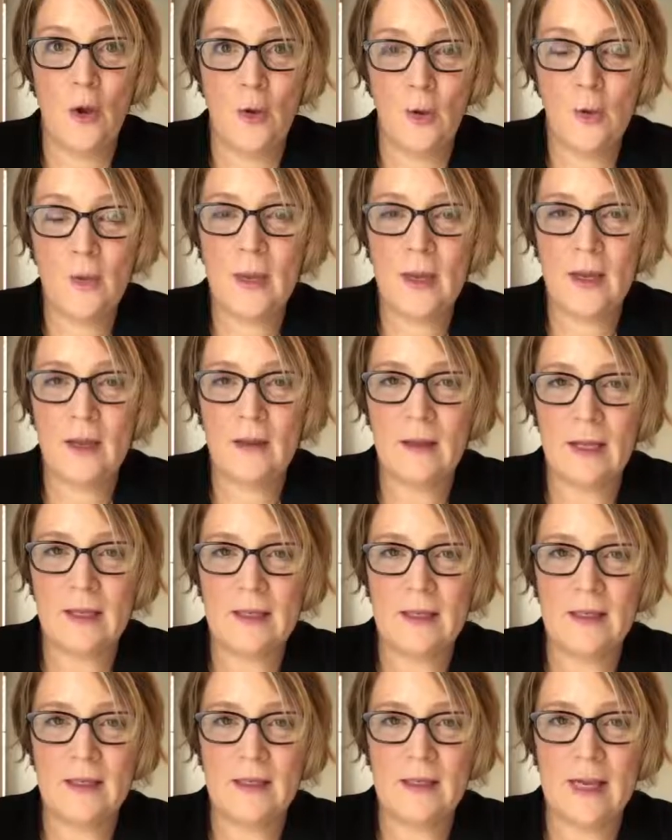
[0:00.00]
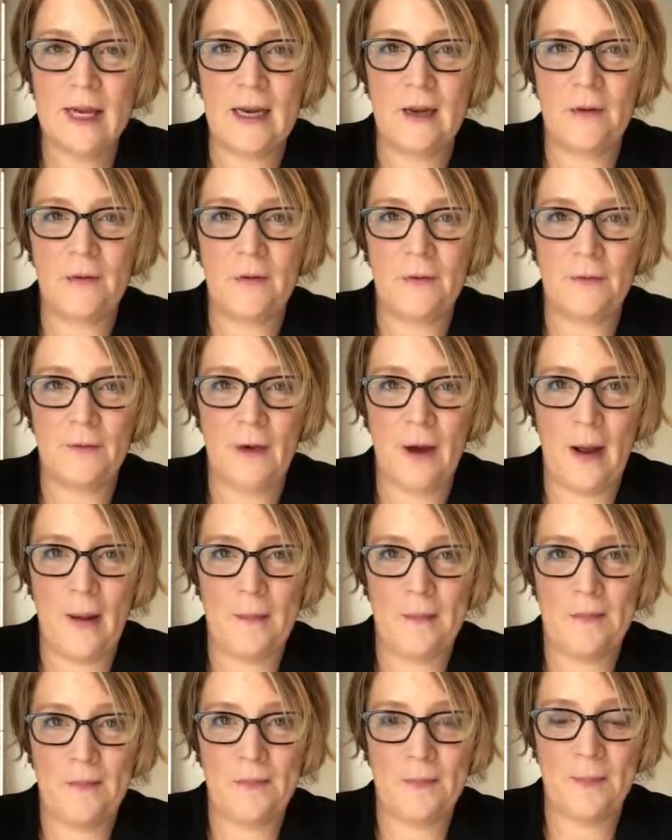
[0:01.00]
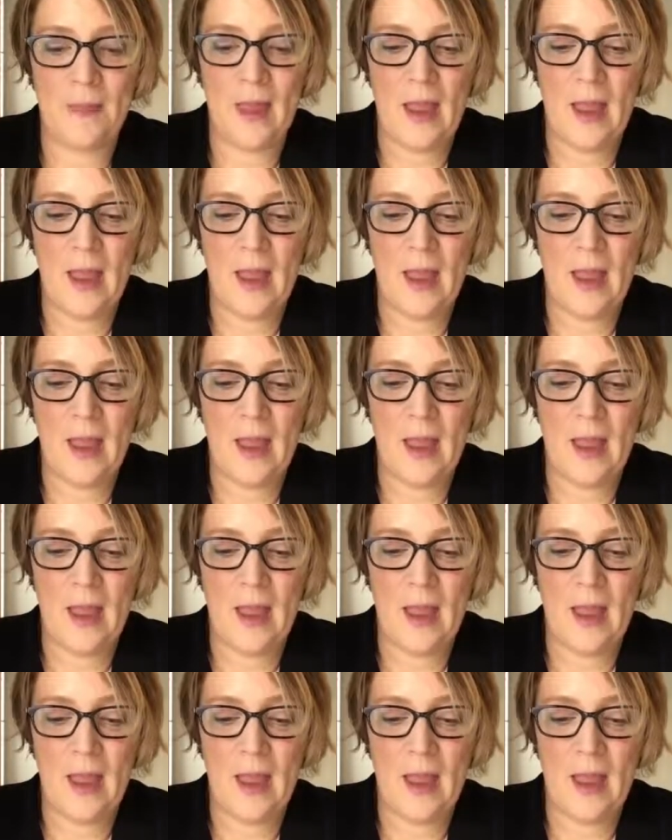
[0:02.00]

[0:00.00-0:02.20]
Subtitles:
Who they collected the data from.